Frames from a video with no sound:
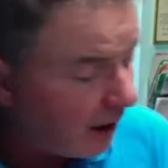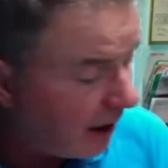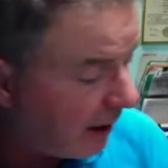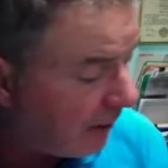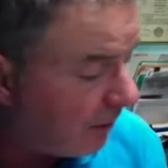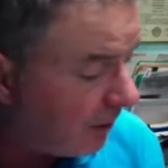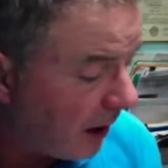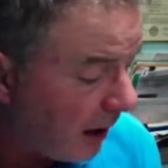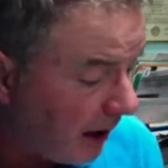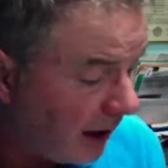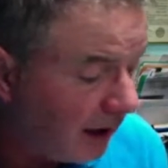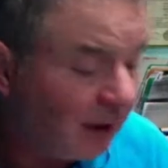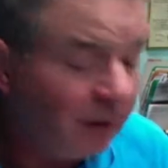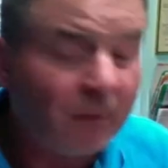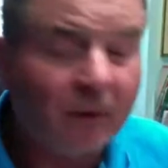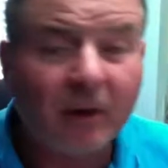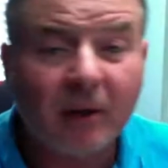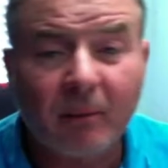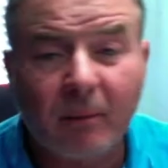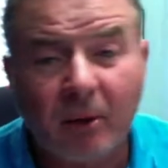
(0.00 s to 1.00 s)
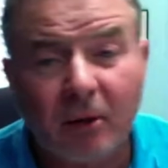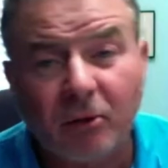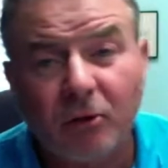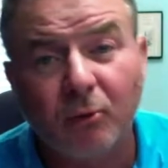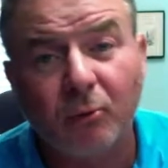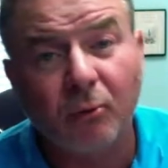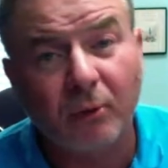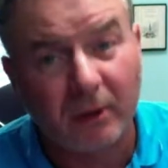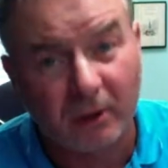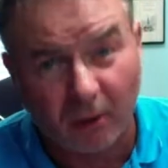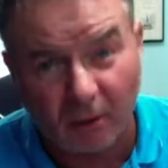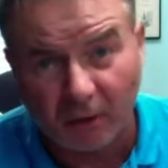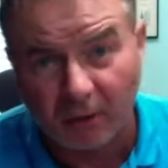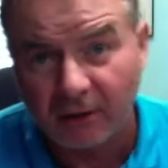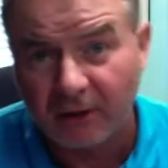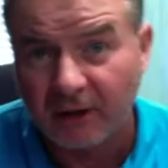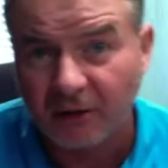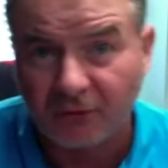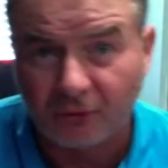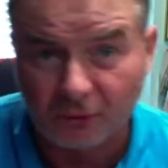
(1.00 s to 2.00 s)
I would highly recommend you read all
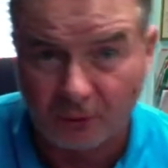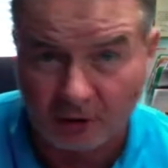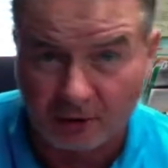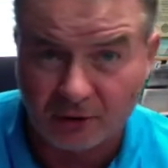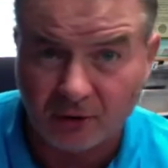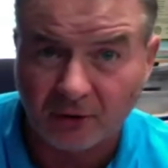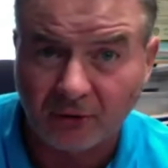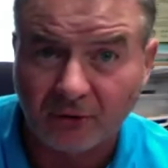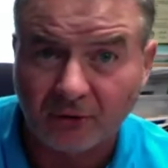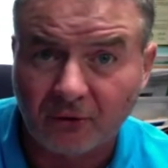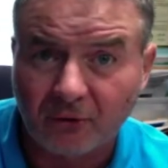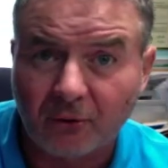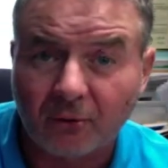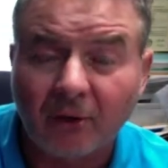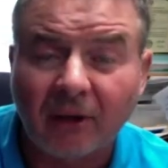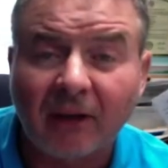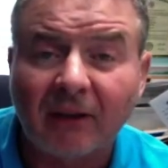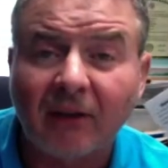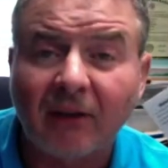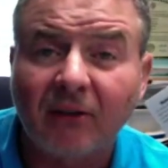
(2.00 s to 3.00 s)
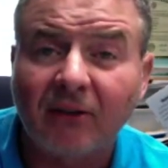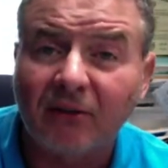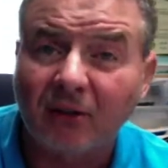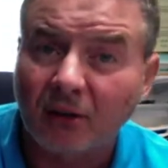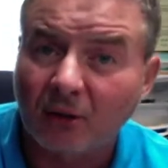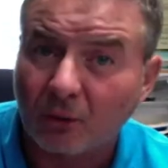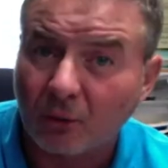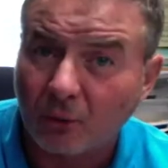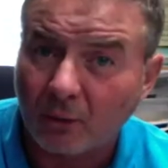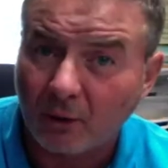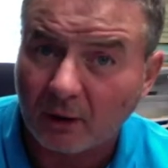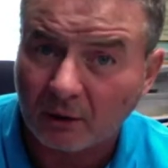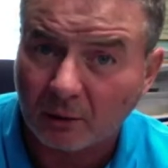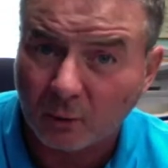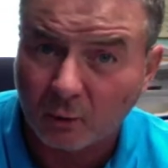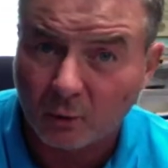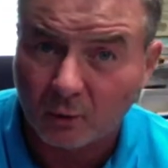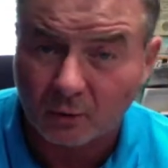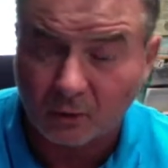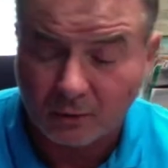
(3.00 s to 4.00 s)
the instructions so you get this in the correct
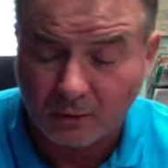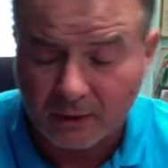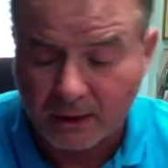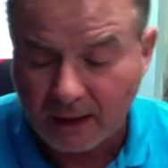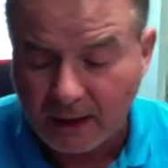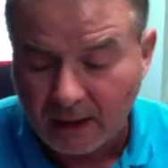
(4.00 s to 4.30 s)
order.